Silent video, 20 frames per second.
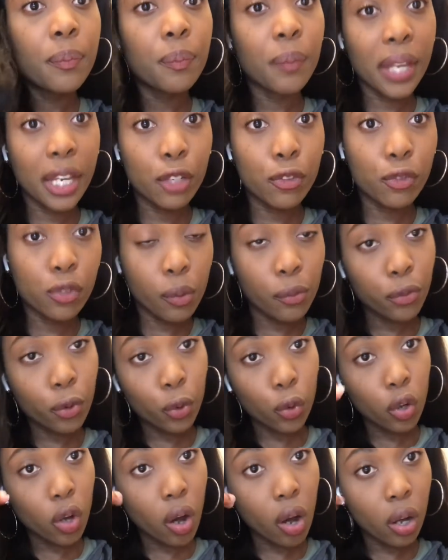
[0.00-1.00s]
make some
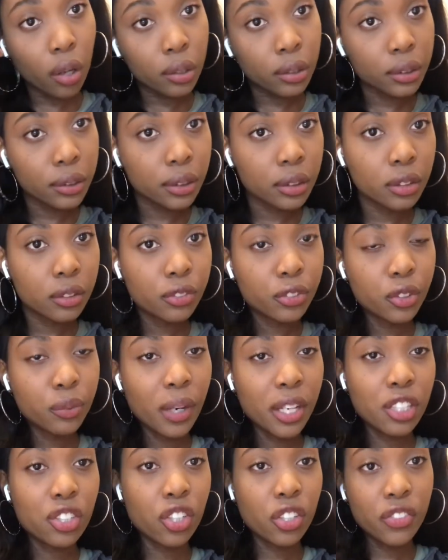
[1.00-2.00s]
phone calls for
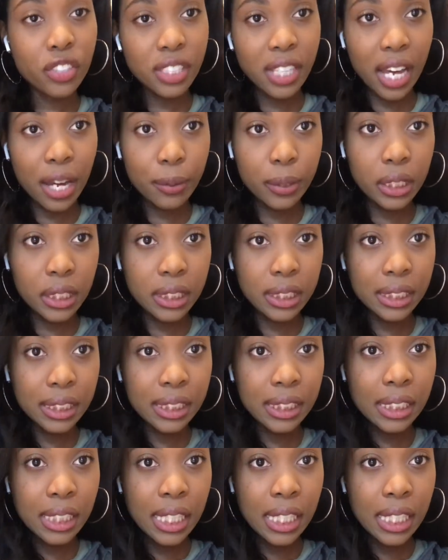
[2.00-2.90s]
my service hours,